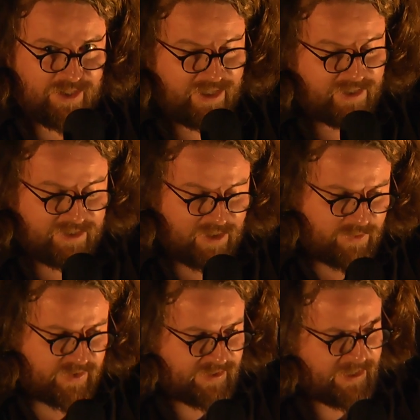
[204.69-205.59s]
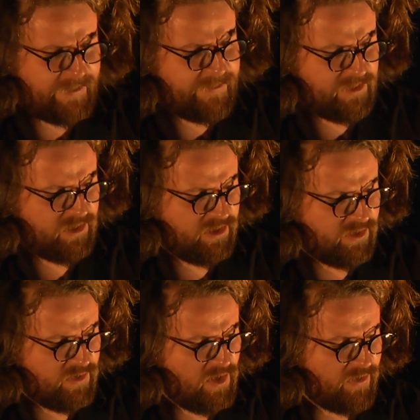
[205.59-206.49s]
That was
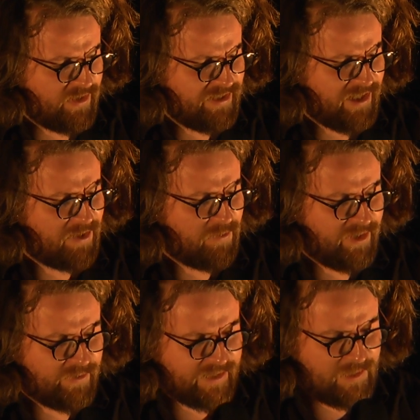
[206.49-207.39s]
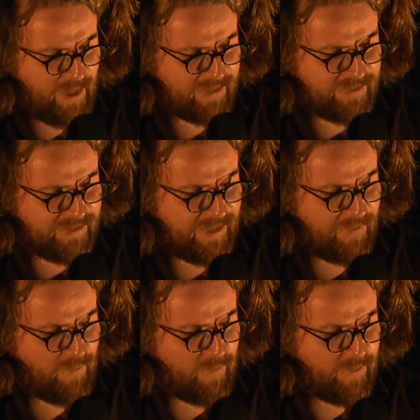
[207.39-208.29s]
not exactly what I was expecting at
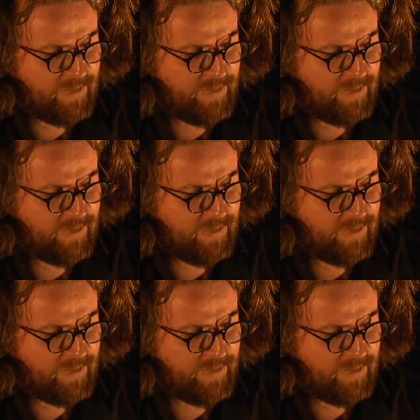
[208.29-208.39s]
all.